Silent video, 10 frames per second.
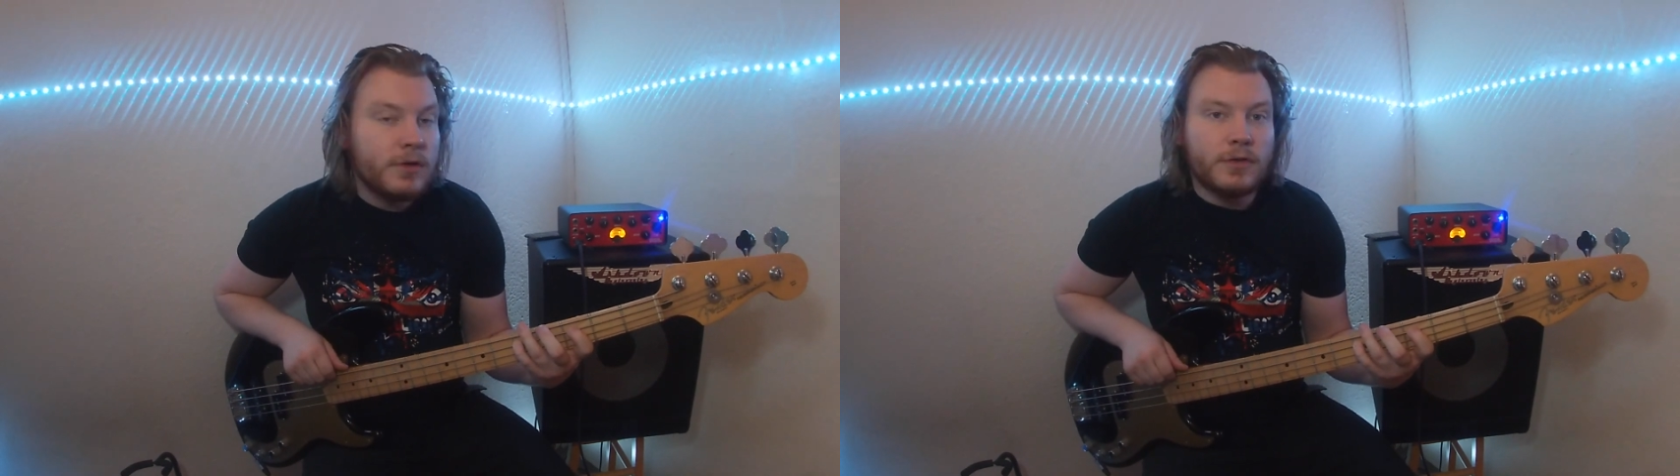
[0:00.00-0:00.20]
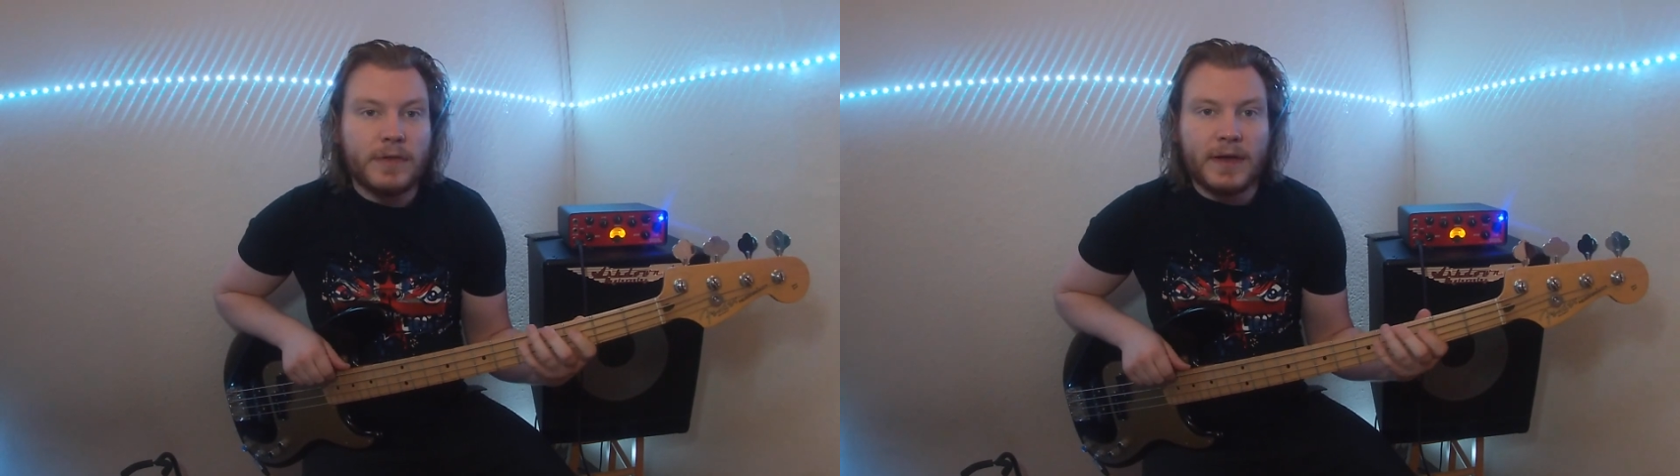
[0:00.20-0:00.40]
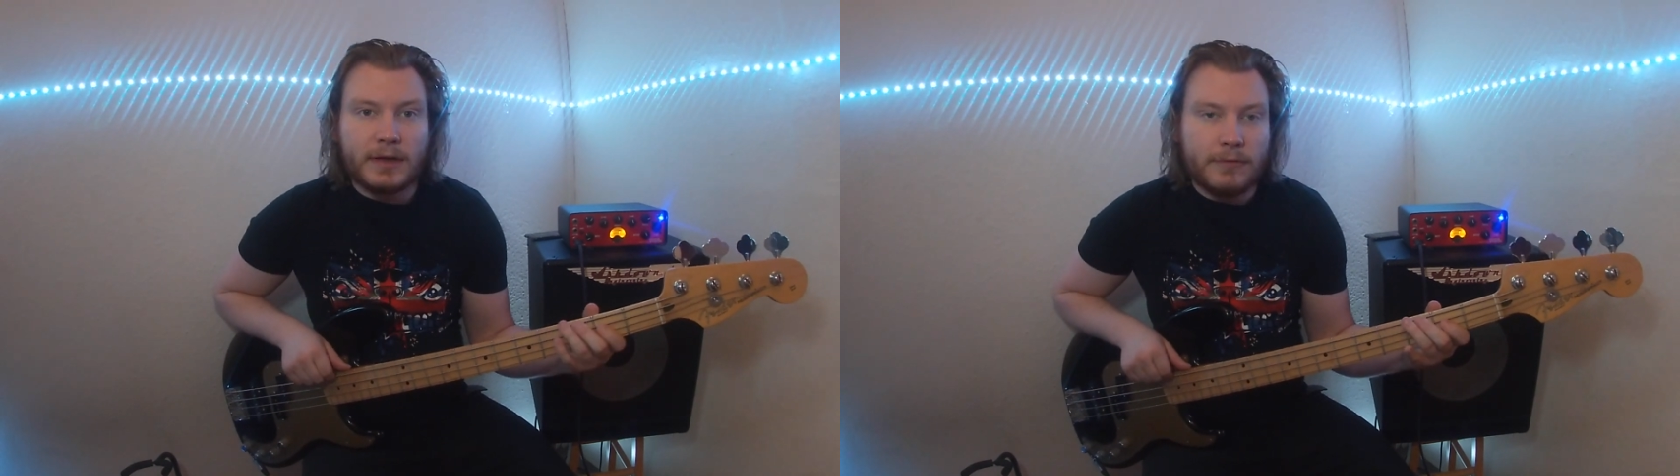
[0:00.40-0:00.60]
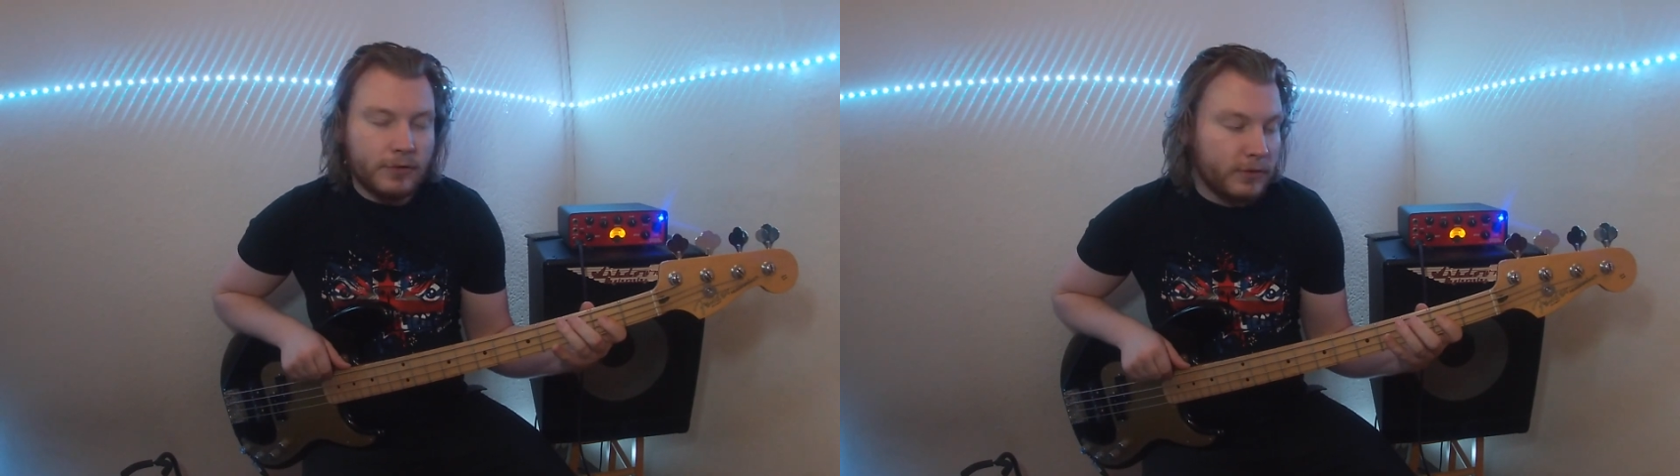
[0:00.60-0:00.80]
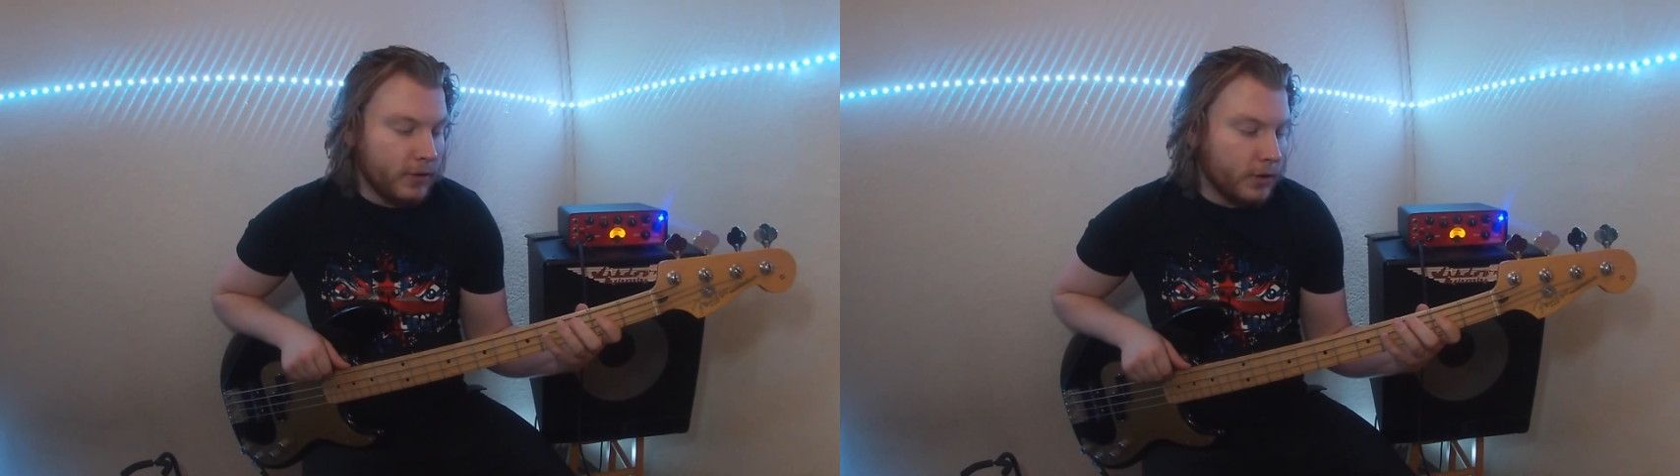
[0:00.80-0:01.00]
So that gives
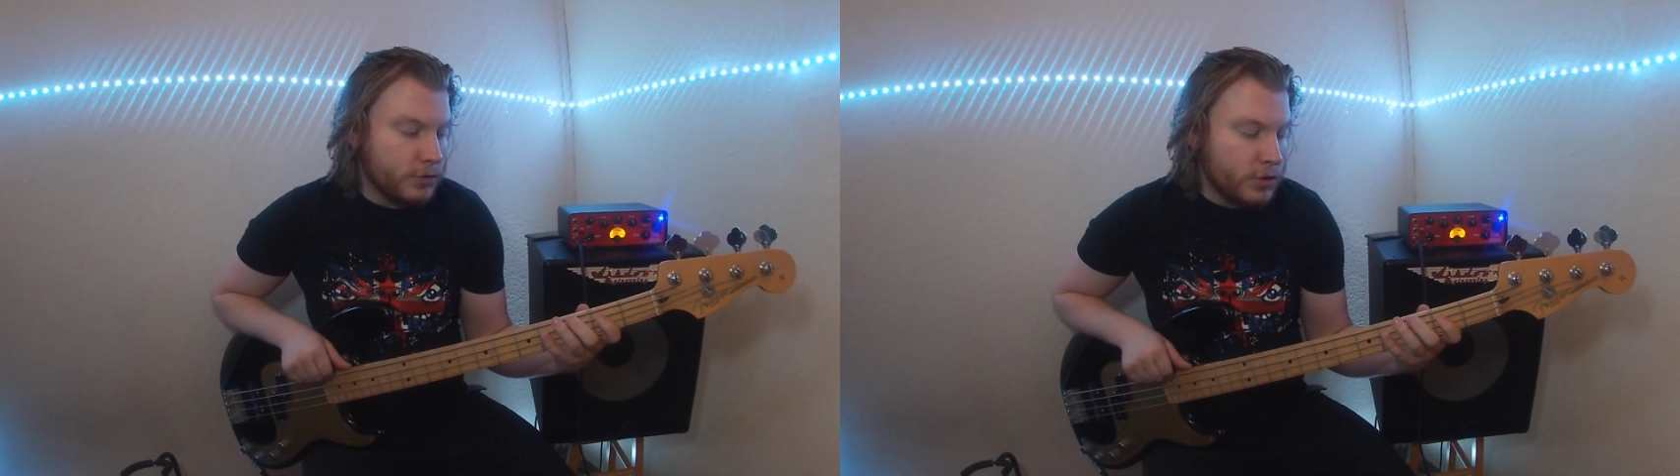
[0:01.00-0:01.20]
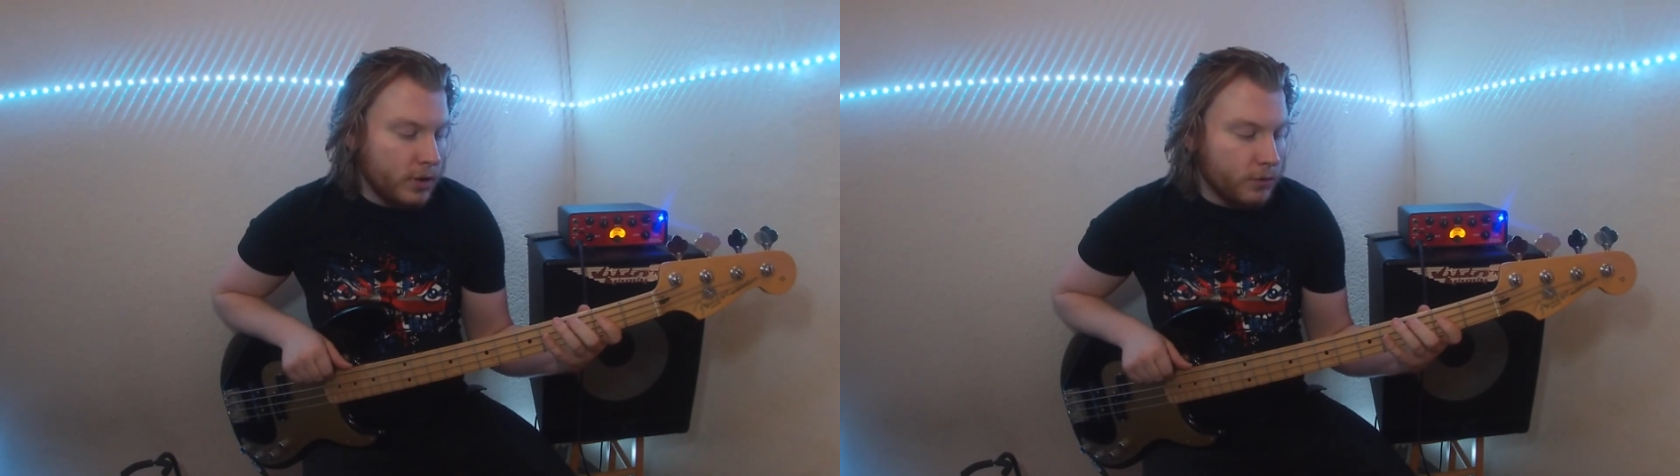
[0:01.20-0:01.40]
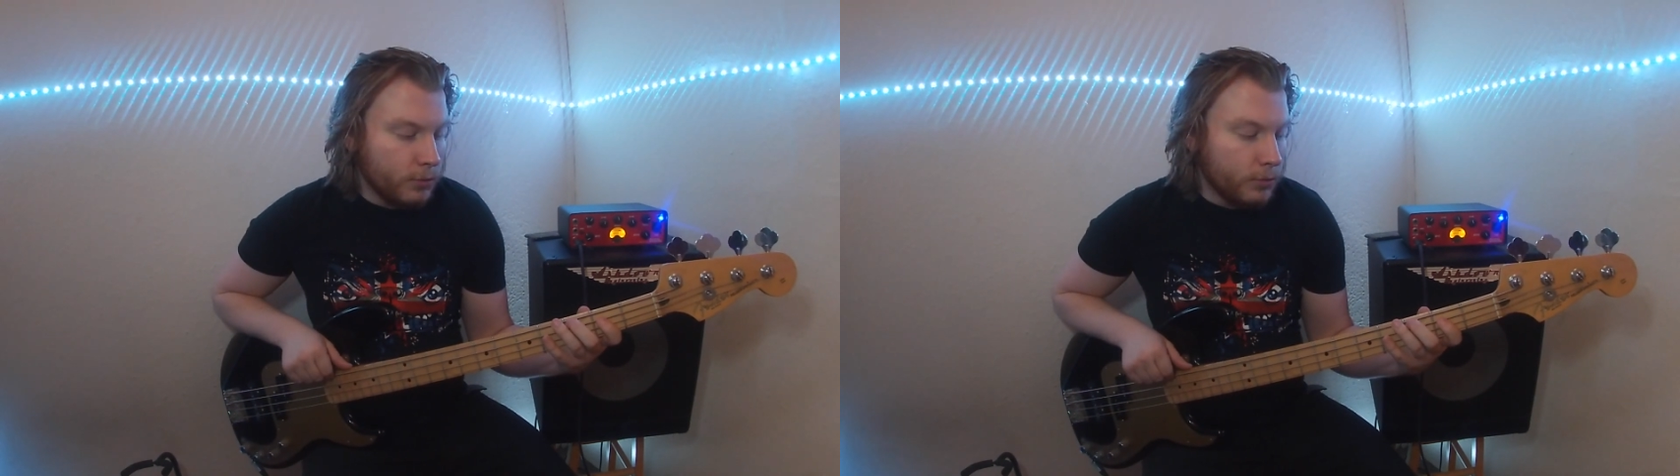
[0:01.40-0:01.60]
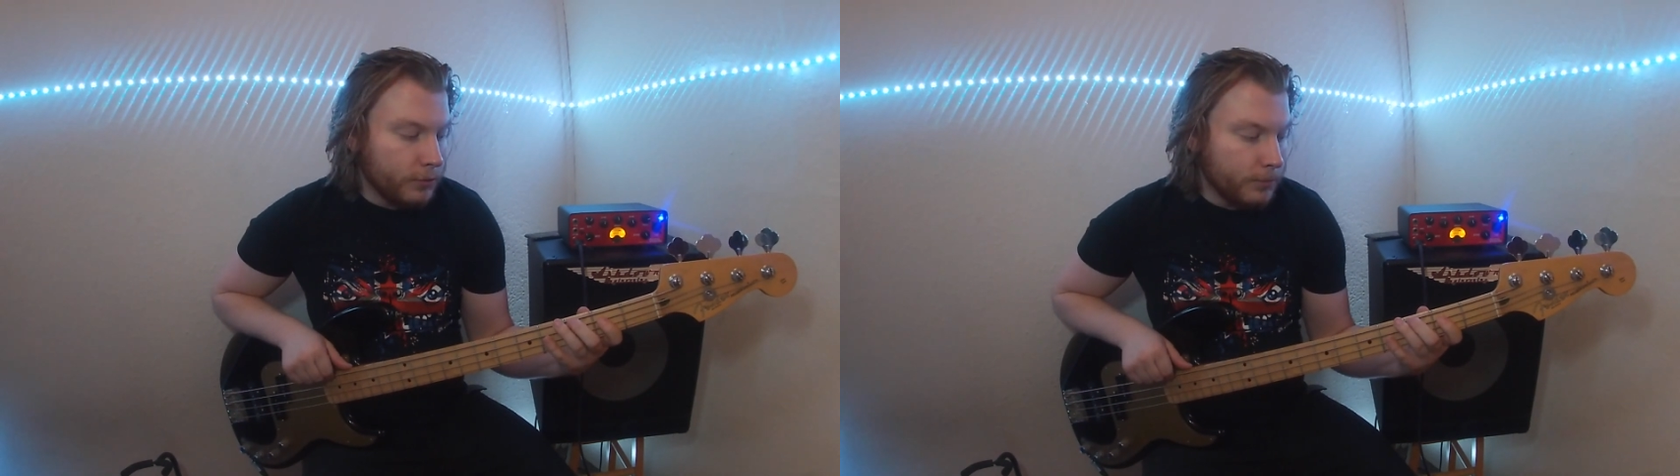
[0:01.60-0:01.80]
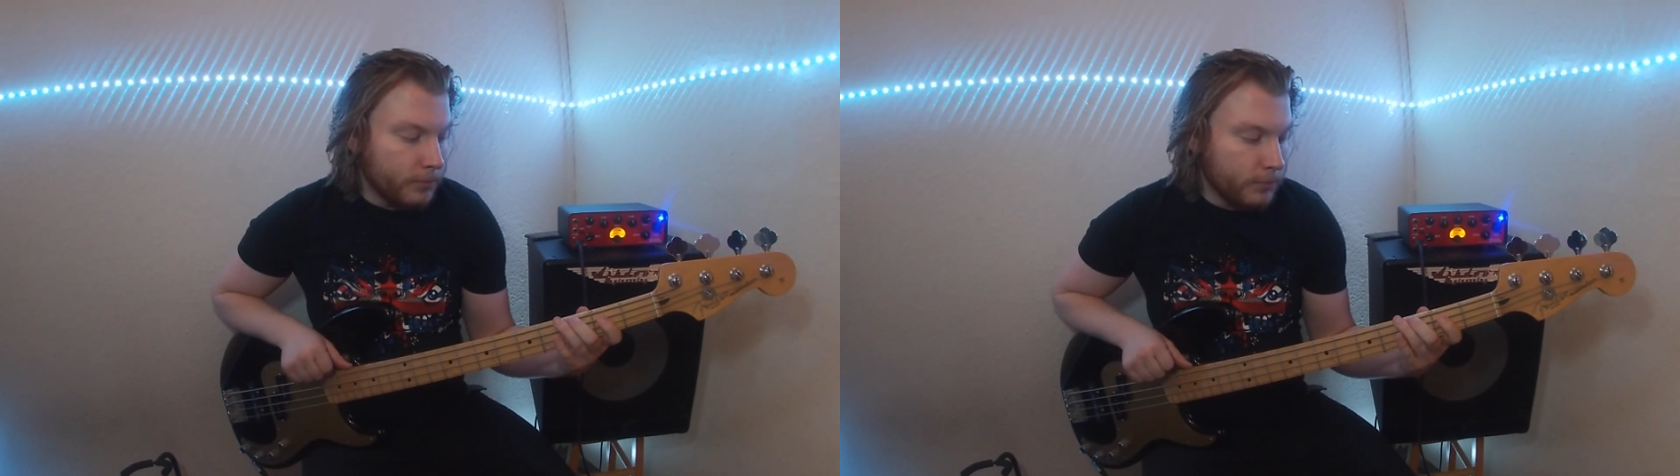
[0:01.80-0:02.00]
us our G chord.